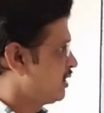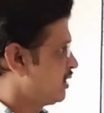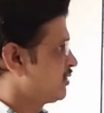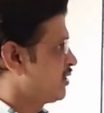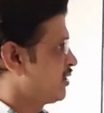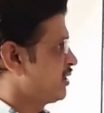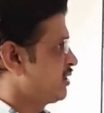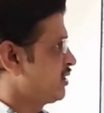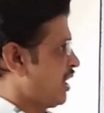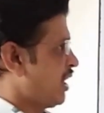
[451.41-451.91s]

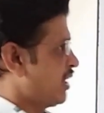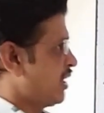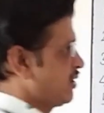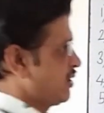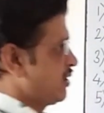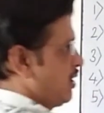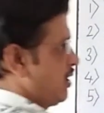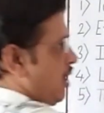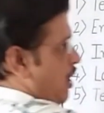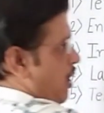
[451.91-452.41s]
such
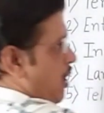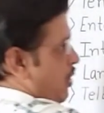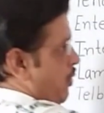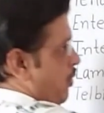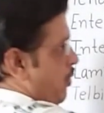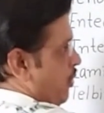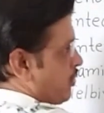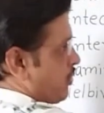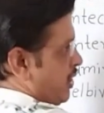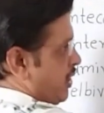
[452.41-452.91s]
as
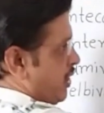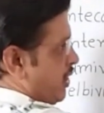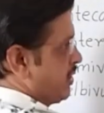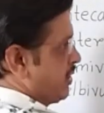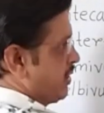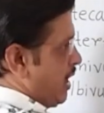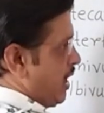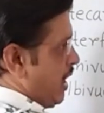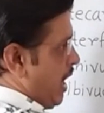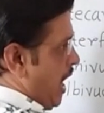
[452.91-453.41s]

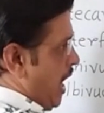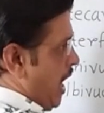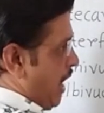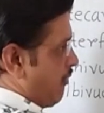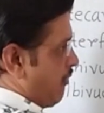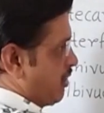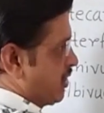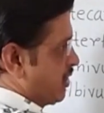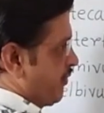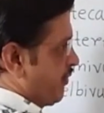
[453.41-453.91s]
doses,
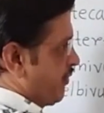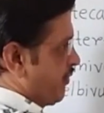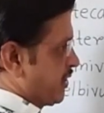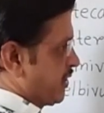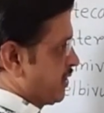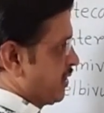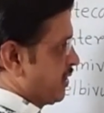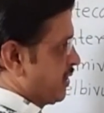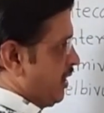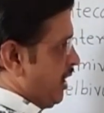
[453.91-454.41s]
adverse
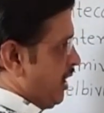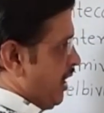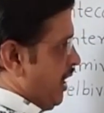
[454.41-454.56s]
effects,